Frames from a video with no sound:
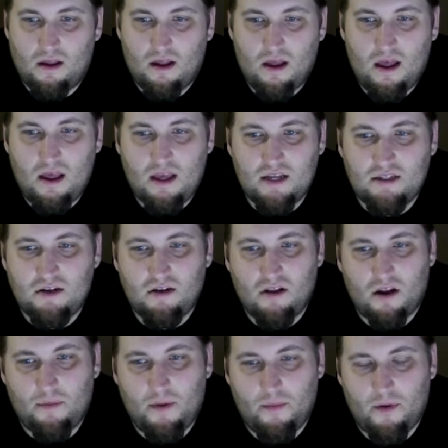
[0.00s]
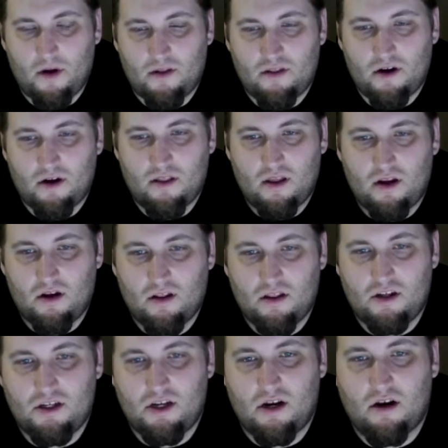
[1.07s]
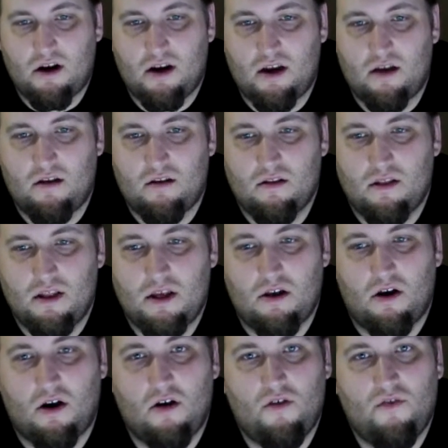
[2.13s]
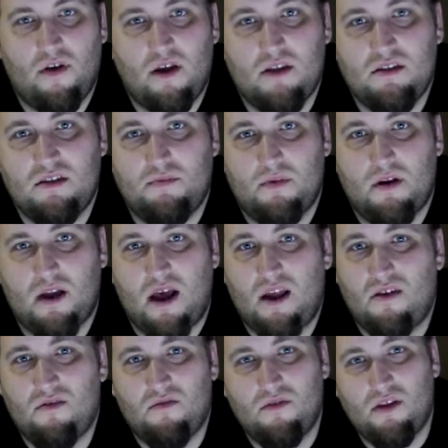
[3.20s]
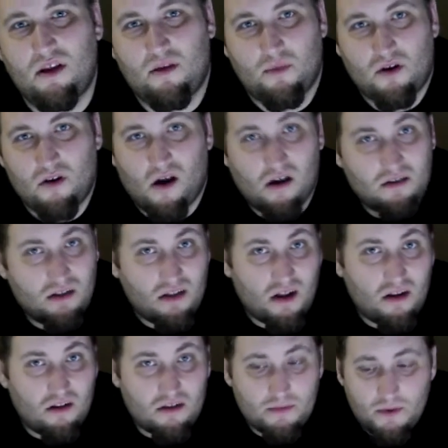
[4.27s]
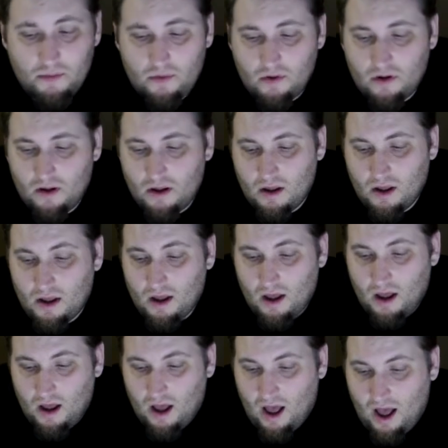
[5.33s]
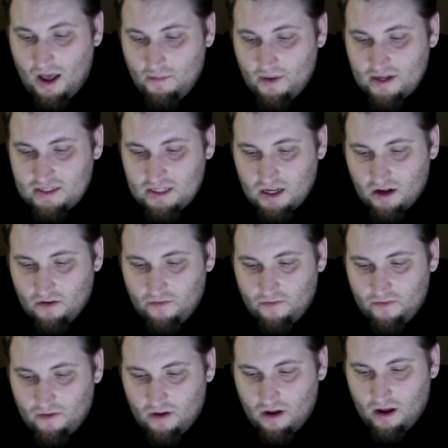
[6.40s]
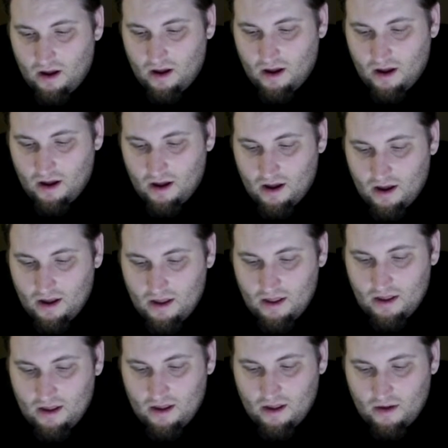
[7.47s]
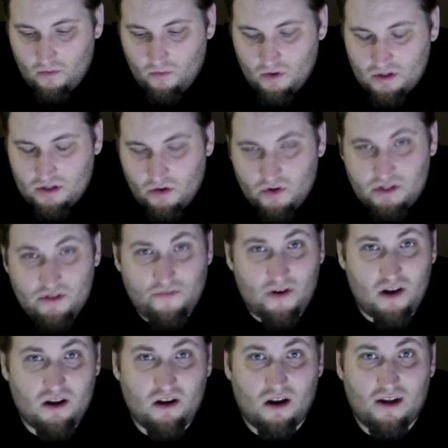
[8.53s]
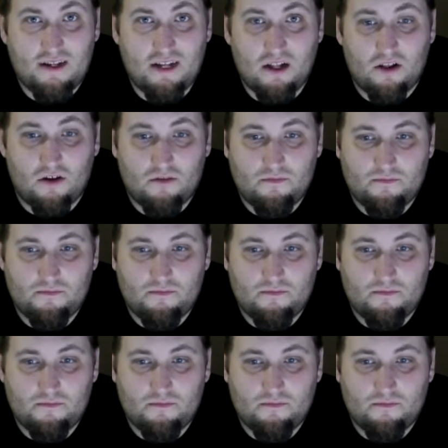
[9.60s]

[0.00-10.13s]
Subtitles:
I guess there are a lot of people out there that are the generic Leonardo fans, but I don't really come across a lot of those people. I myself was always a fan of Donatello.